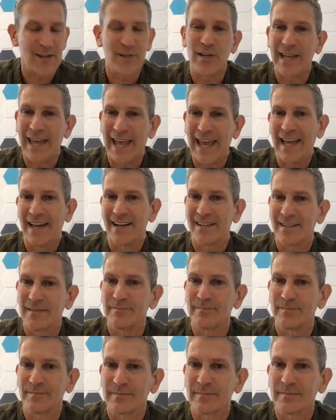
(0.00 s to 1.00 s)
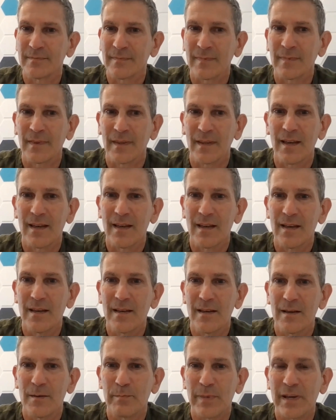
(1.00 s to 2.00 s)
and she can't
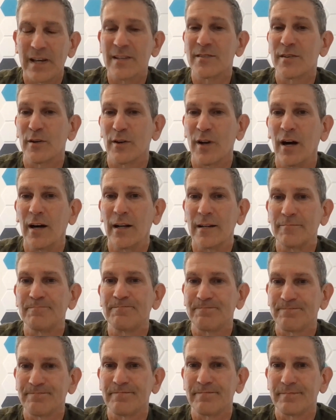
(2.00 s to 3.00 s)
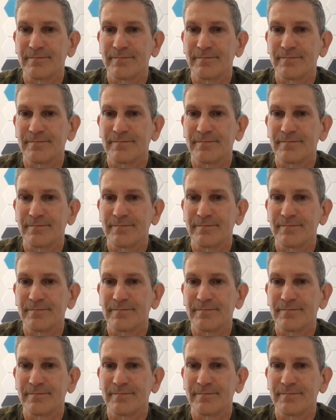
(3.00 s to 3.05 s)
because they're gone.